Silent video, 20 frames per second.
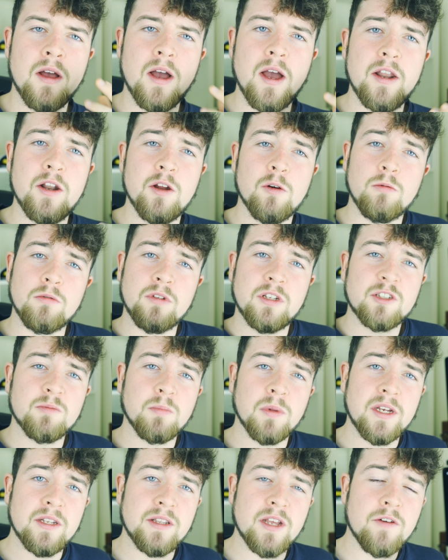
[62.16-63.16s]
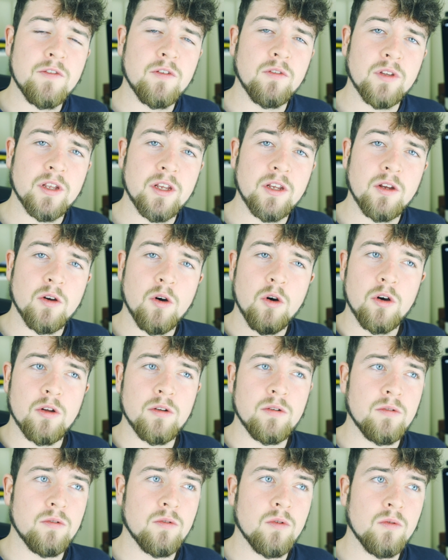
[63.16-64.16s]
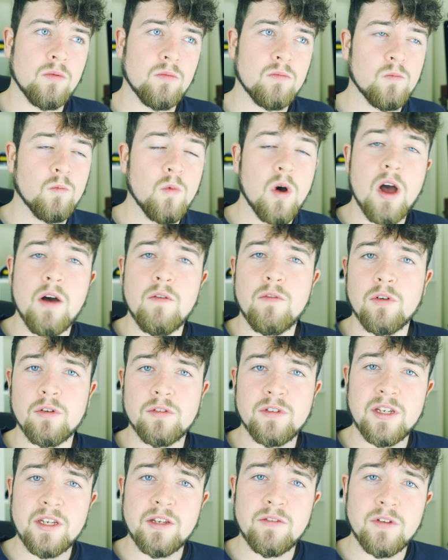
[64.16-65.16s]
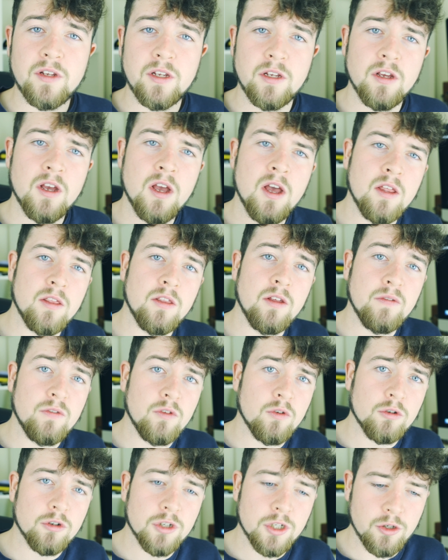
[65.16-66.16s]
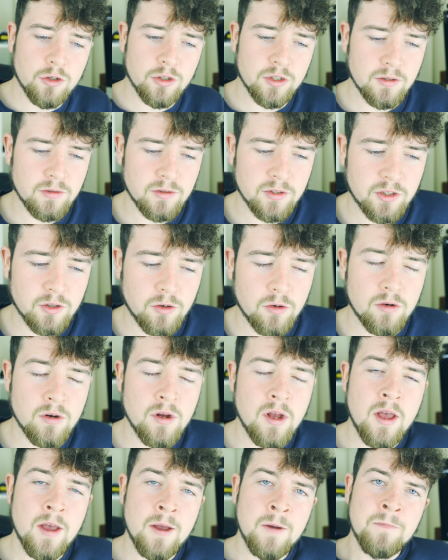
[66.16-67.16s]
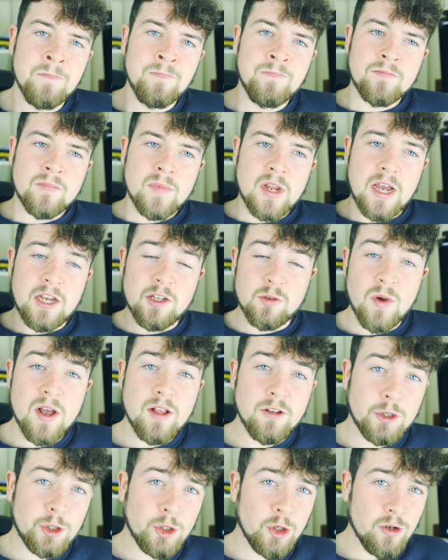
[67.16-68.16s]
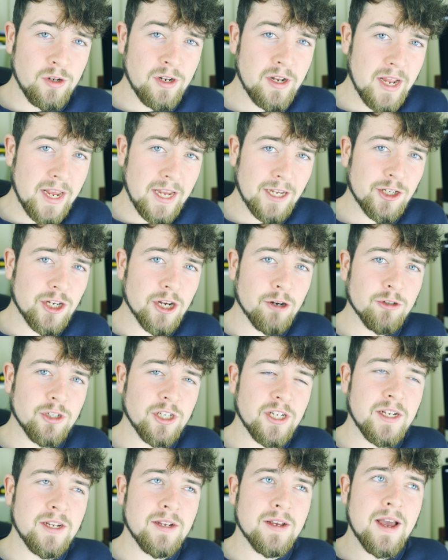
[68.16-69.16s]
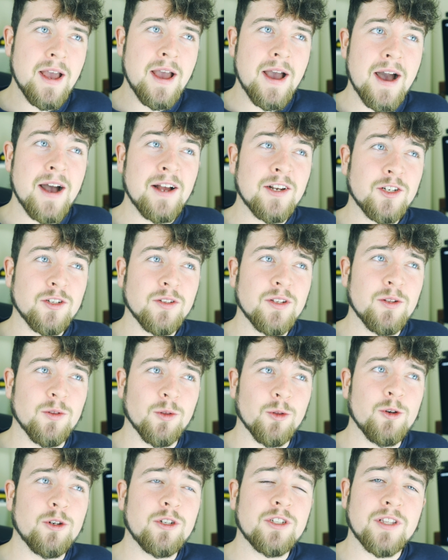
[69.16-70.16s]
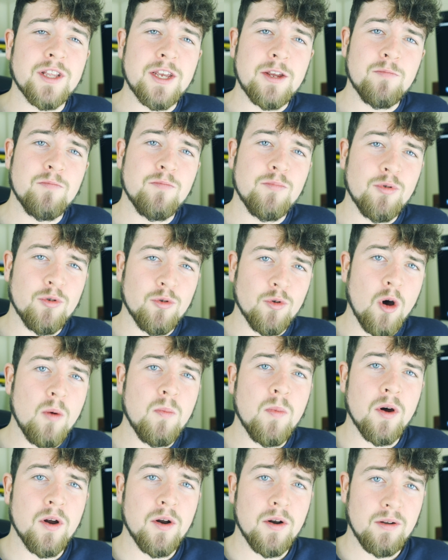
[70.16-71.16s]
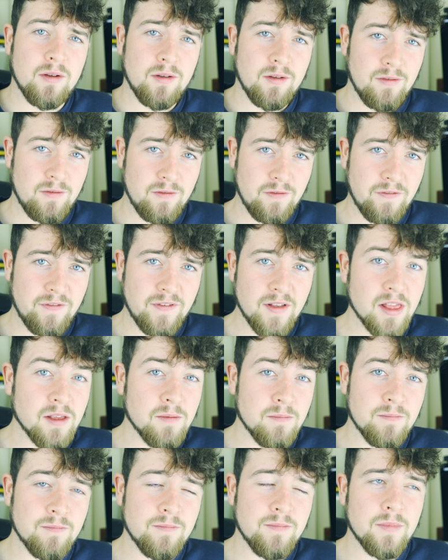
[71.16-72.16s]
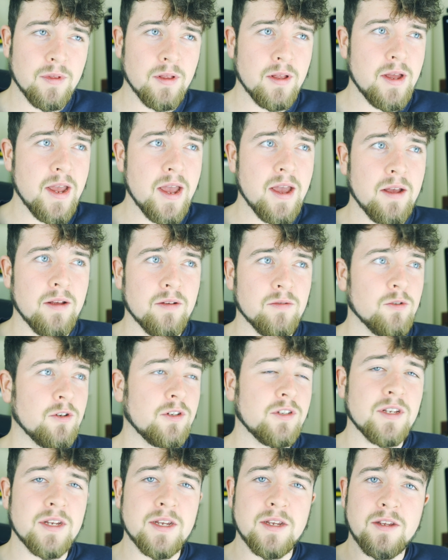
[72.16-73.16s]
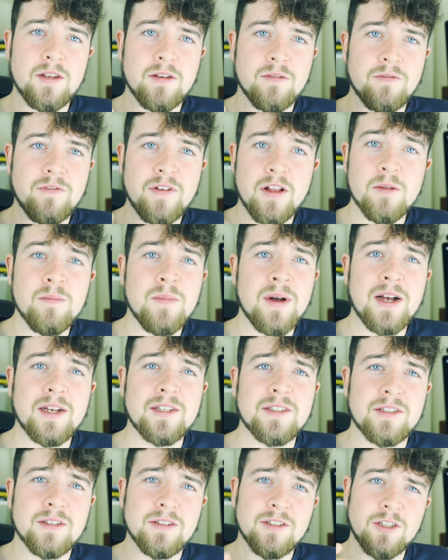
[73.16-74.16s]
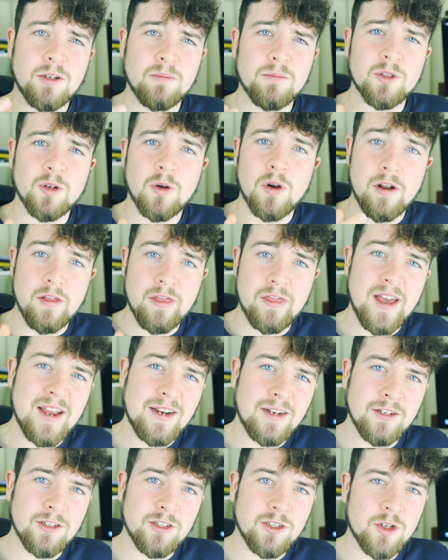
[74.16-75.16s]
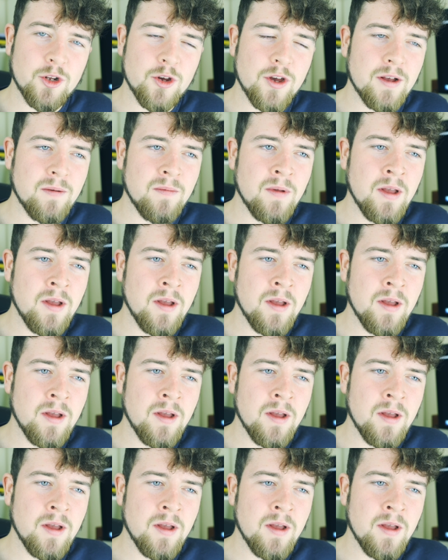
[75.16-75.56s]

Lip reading: and it will display differently on whatever TV the viewer's using. So as well as shooting in HLG, it actually looks like proper film. Looks like film has some sort of thickness to